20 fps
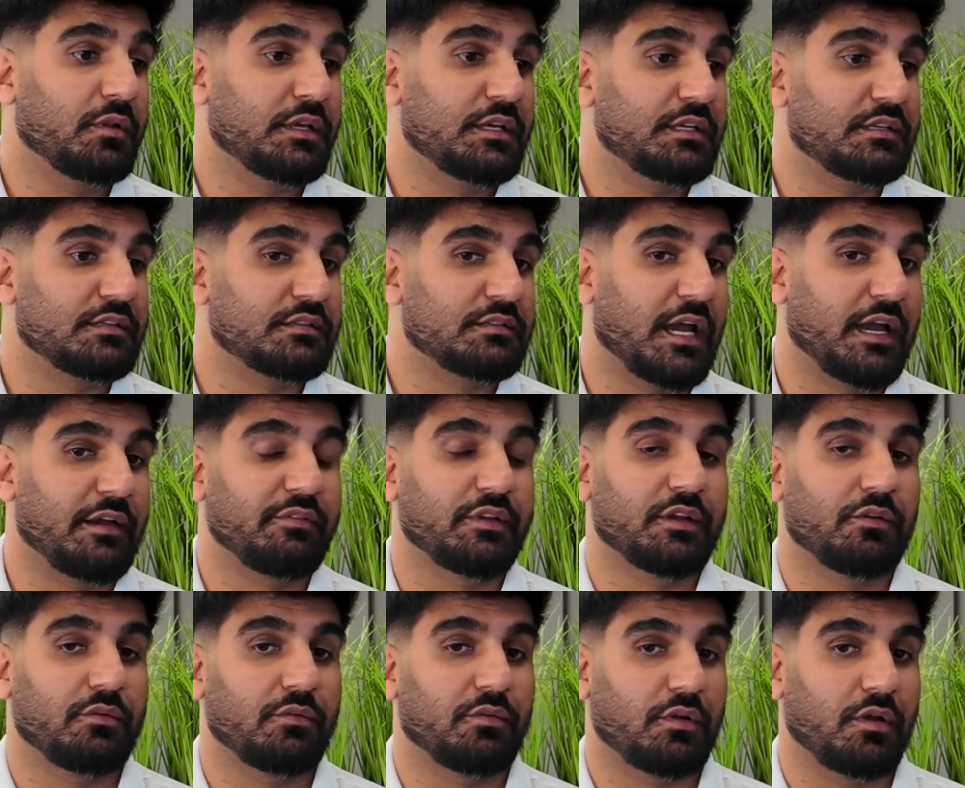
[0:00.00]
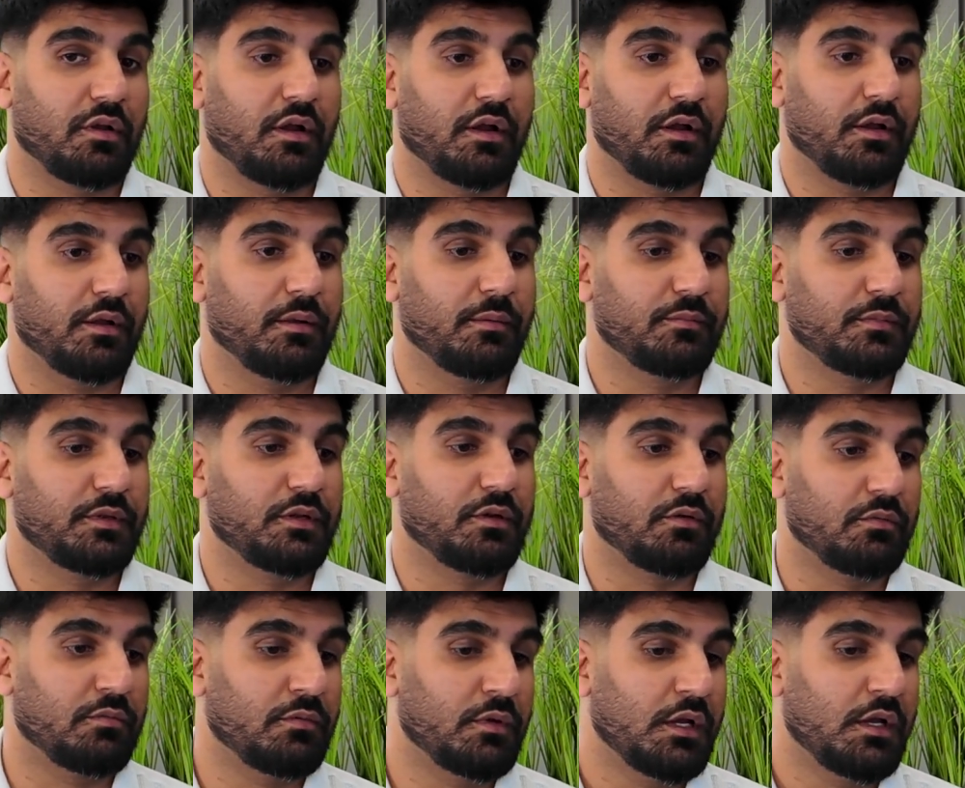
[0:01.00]
is having
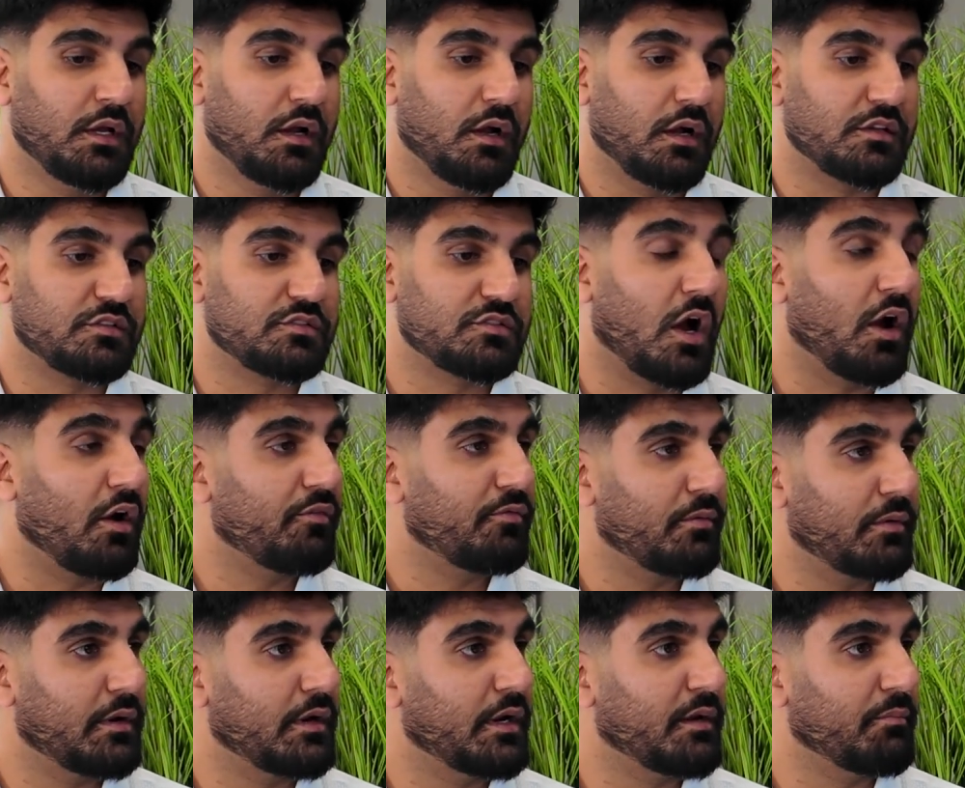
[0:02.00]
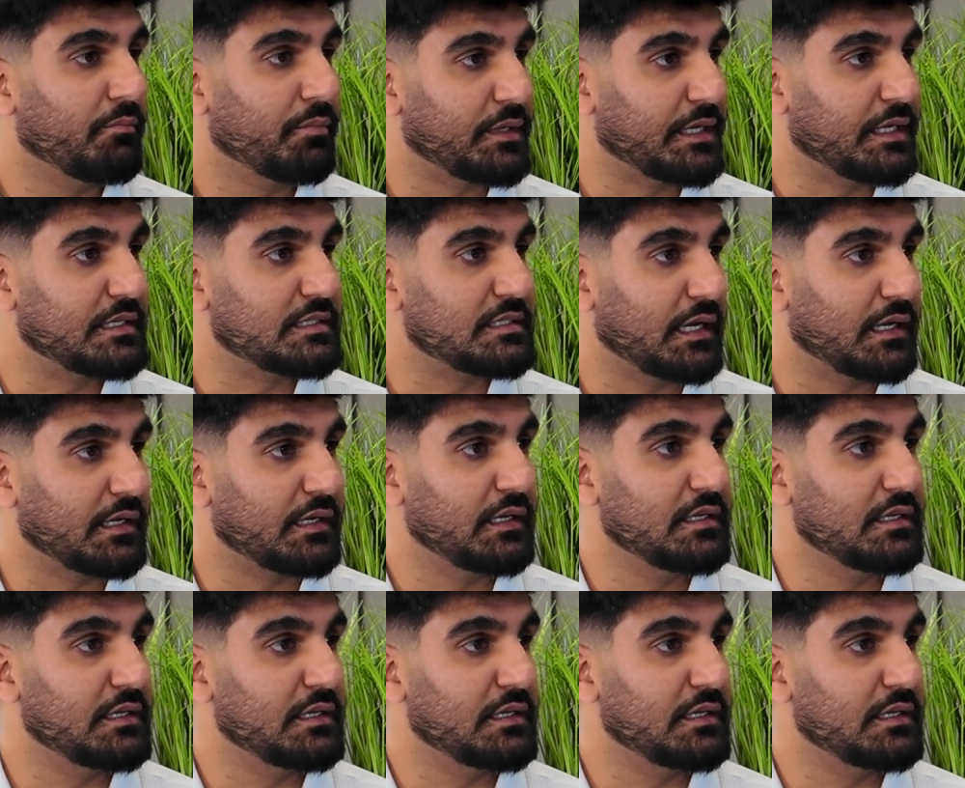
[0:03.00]
a software in place that